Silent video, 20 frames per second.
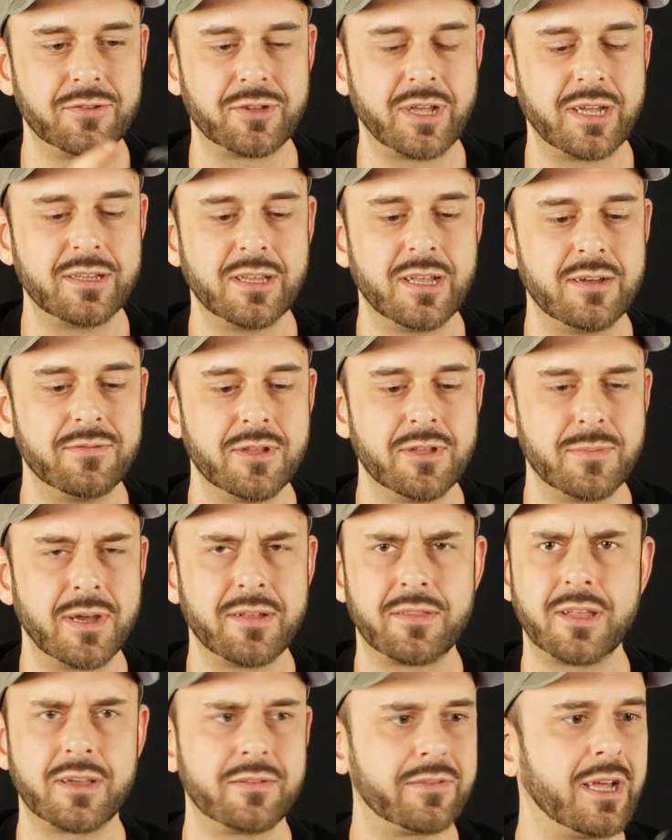I love them. I
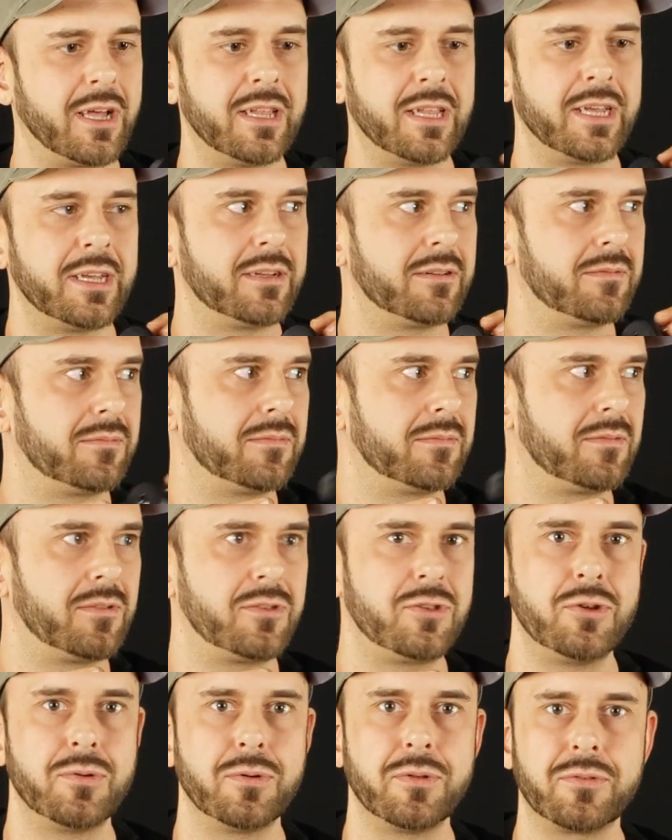think I've got like
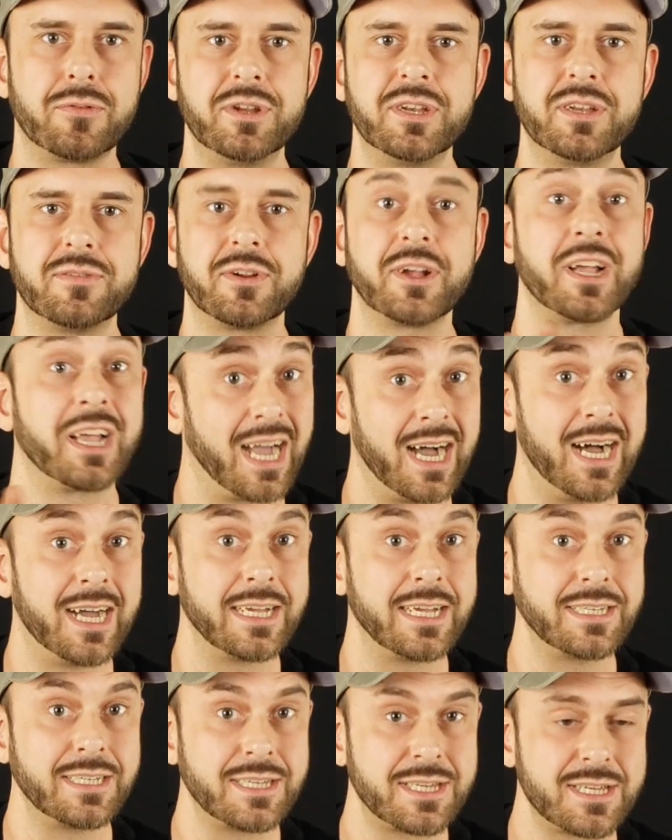2 or 3 different
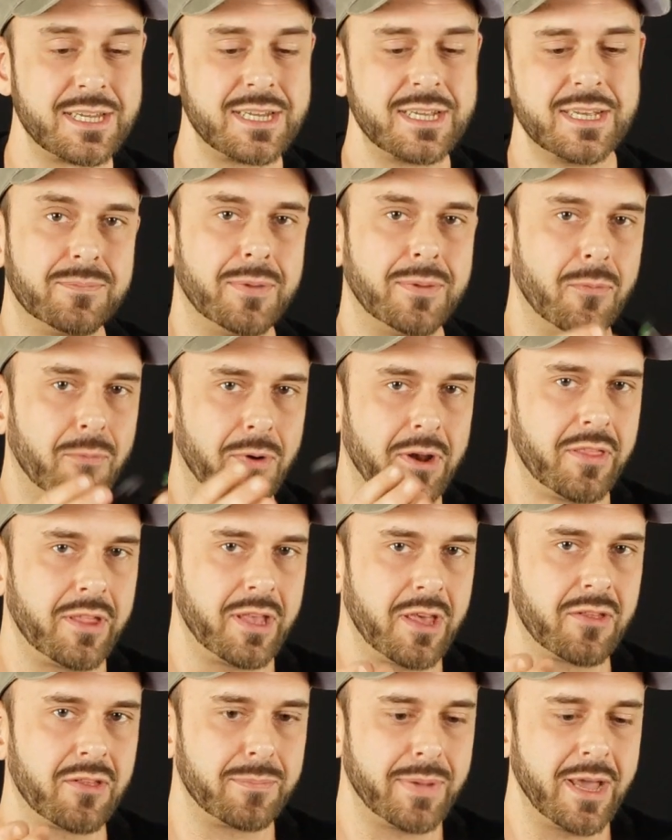kinds. But one of the
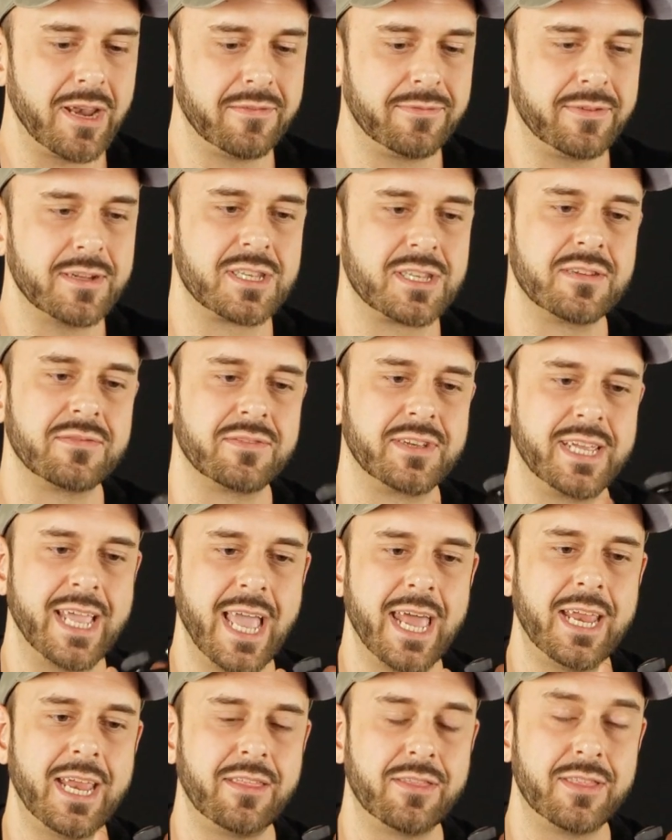other benefits of
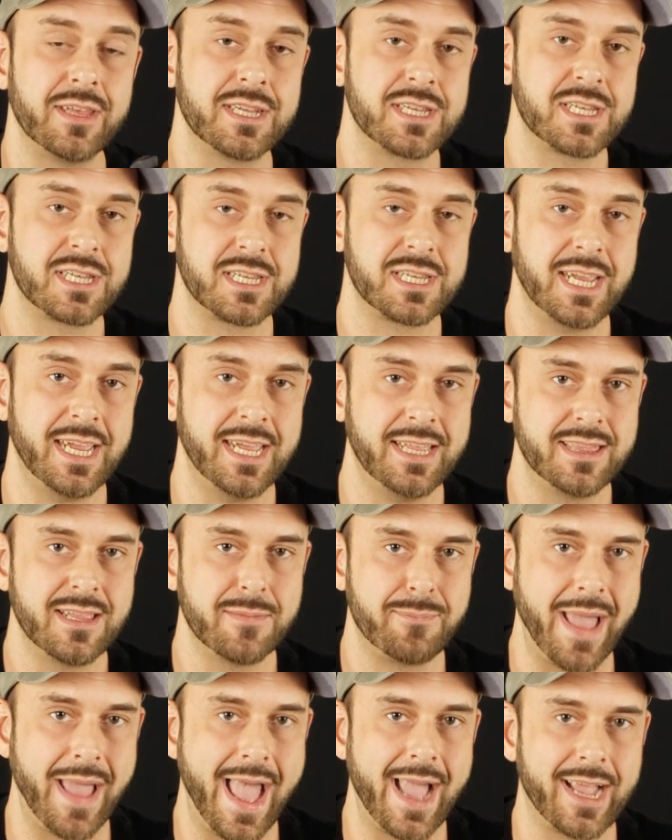getting this in the
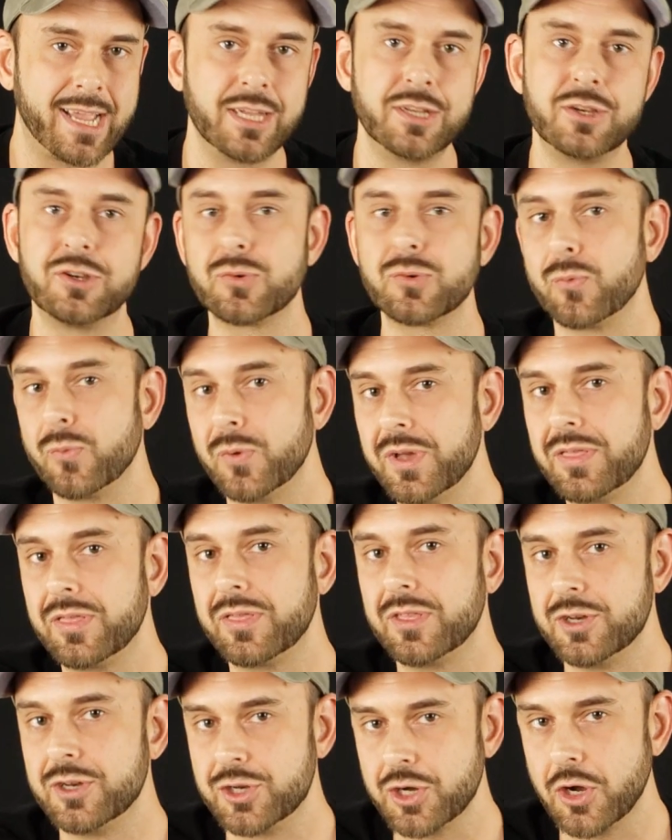package with
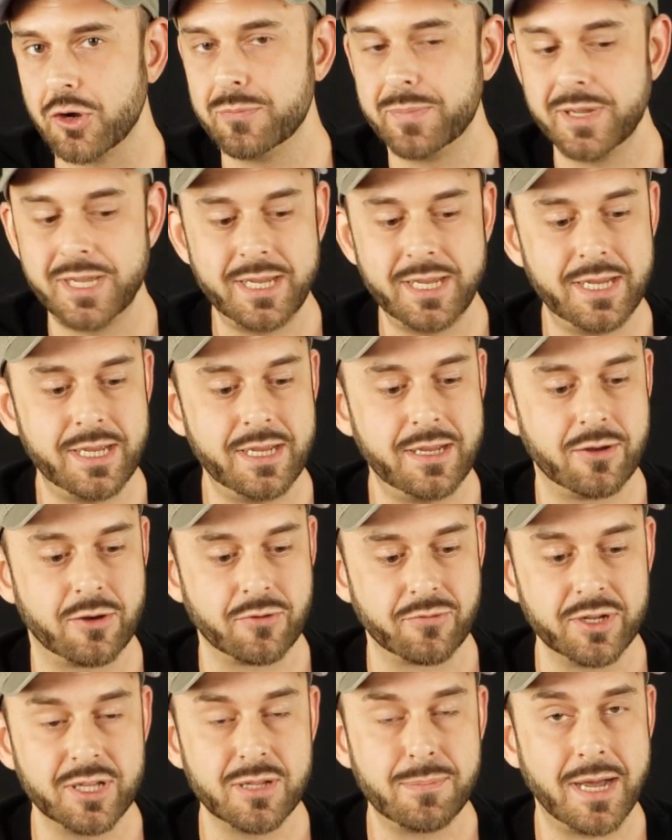the Joby
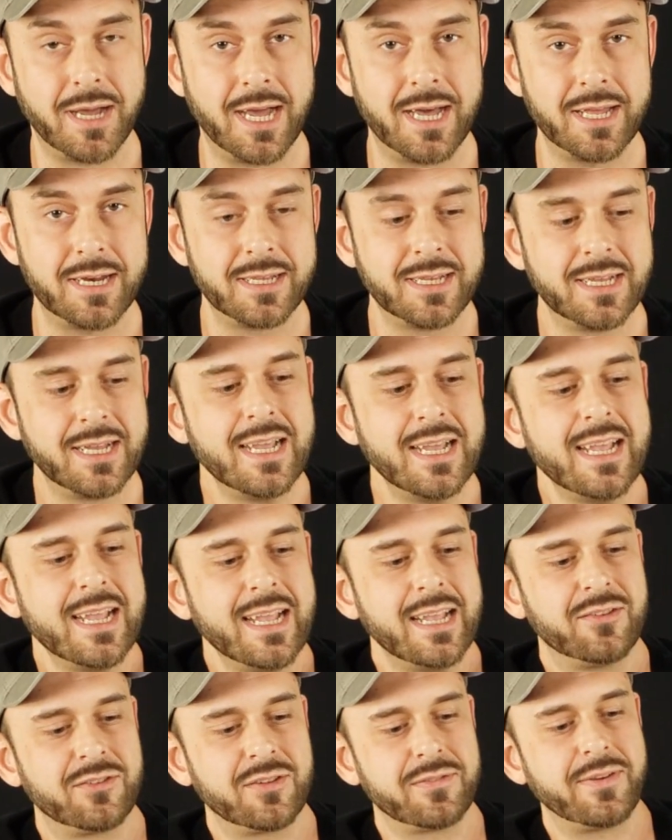GorillaPod
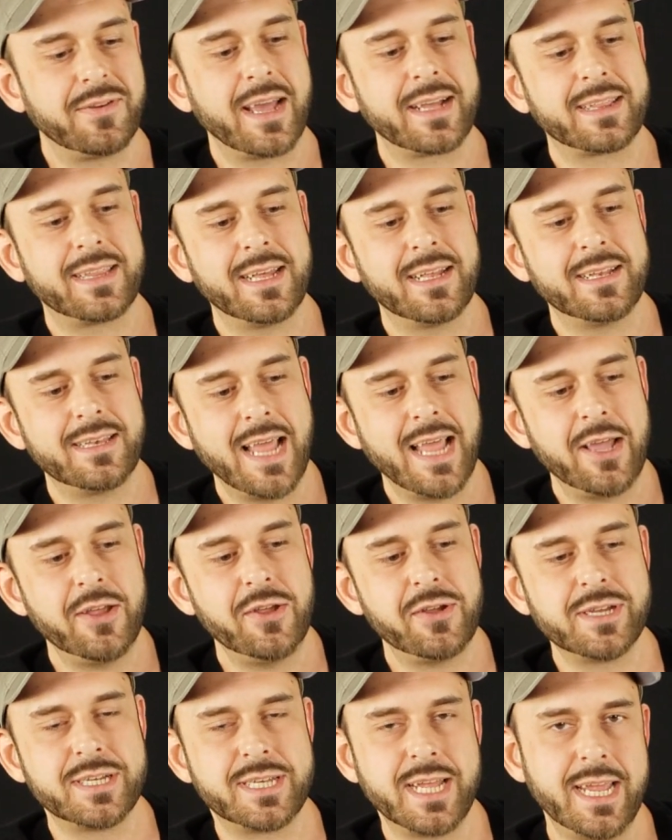is the fact that now you
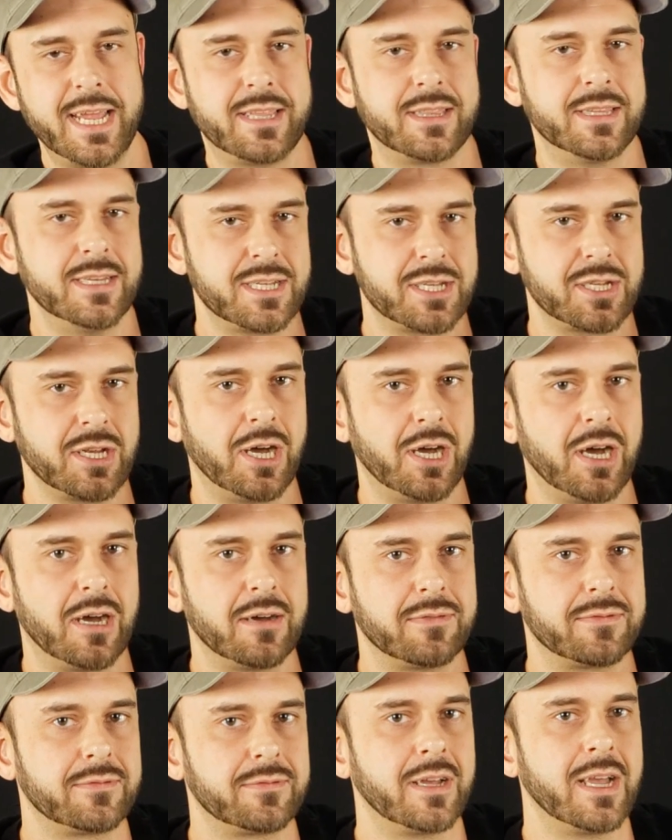can take this off